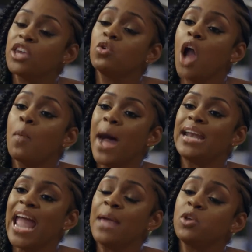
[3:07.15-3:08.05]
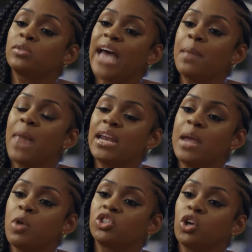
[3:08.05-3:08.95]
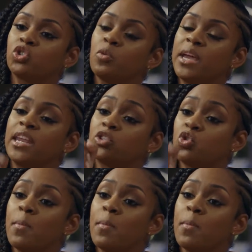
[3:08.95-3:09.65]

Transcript: don't know my name. You type my name on social media too